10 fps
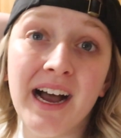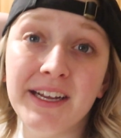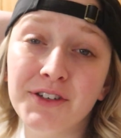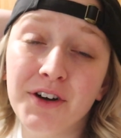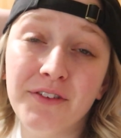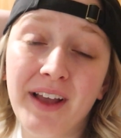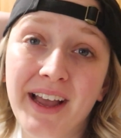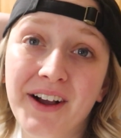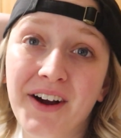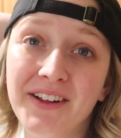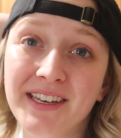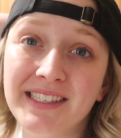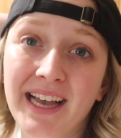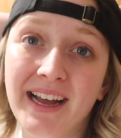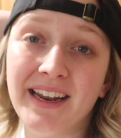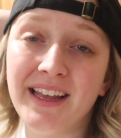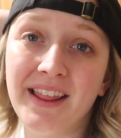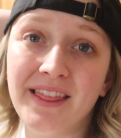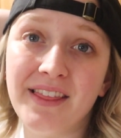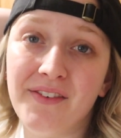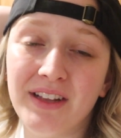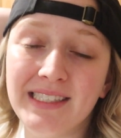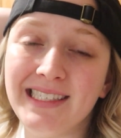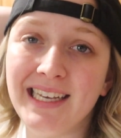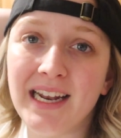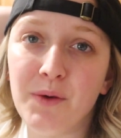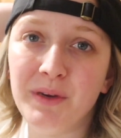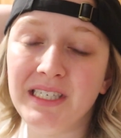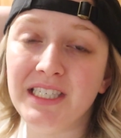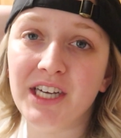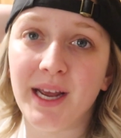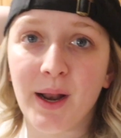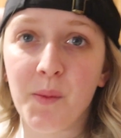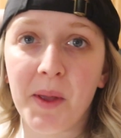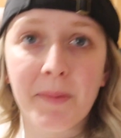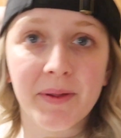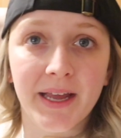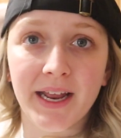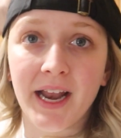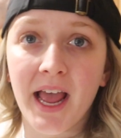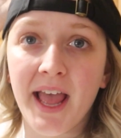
I drove and Carly sat in the front seat and we DJ'd and we played